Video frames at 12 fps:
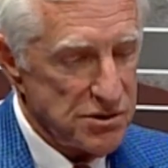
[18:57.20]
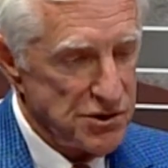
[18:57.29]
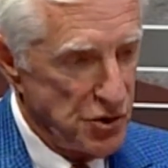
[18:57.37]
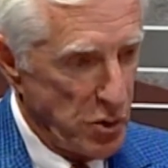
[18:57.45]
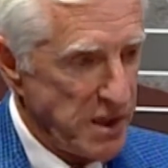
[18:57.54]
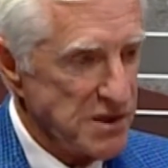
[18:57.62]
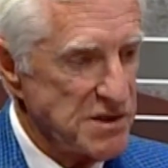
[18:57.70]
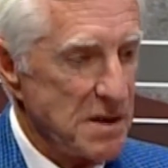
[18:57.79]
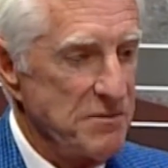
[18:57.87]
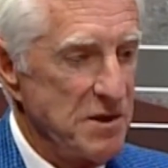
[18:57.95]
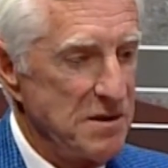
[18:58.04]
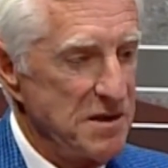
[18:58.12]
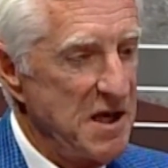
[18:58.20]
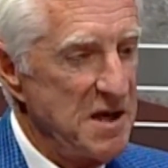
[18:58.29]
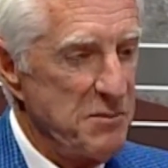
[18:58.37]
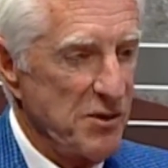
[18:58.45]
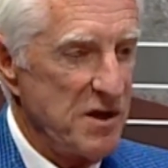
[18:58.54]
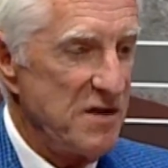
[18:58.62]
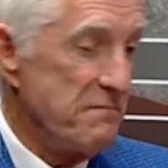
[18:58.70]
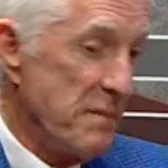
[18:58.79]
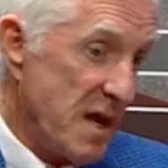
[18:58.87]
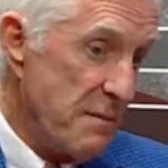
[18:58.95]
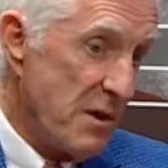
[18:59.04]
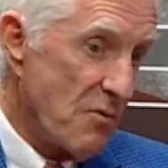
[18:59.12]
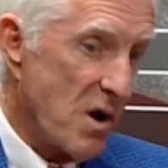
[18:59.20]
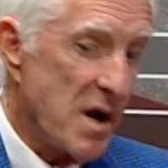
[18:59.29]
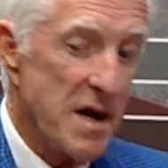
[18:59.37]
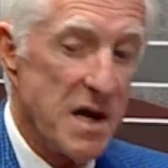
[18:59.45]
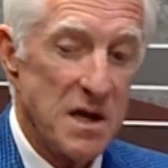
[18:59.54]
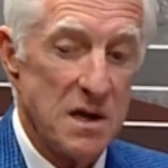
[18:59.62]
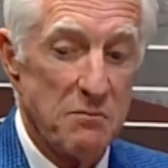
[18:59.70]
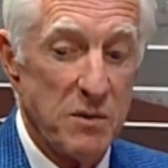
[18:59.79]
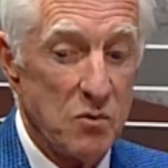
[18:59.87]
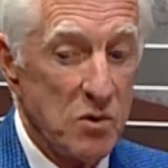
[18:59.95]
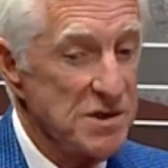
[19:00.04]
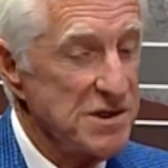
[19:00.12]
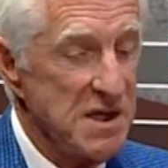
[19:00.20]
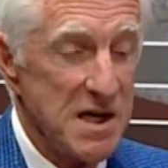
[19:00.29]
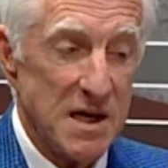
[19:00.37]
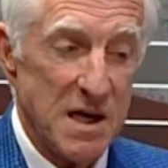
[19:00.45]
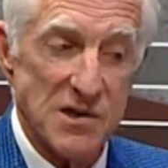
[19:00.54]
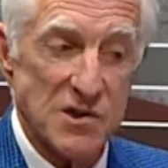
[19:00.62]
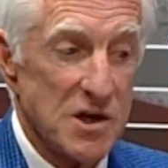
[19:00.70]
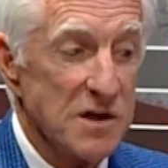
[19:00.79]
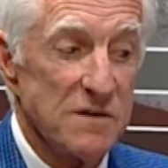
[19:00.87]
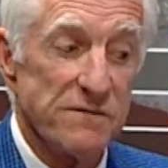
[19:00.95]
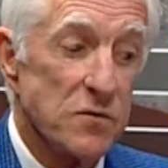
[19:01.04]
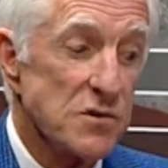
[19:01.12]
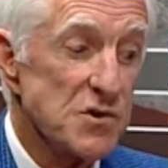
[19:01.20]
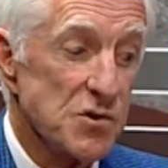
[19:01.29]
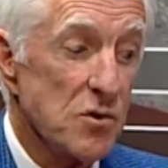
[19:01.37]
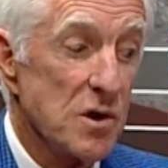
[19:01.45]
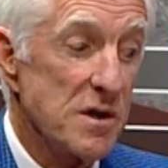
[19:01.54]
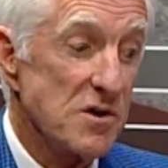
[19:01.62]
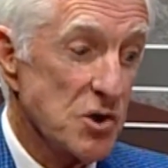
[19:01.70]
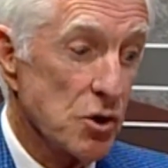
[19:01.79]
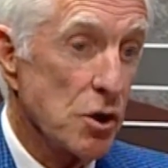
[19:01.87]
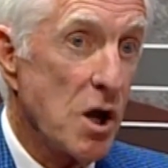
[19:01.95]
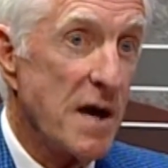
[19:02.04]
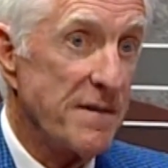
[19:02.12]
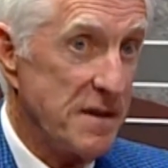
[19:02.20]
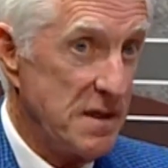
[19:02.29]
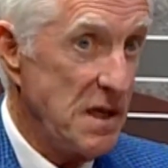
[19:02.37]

doing something that they believe may be right, but we're saying it's not the full story. There's a lot that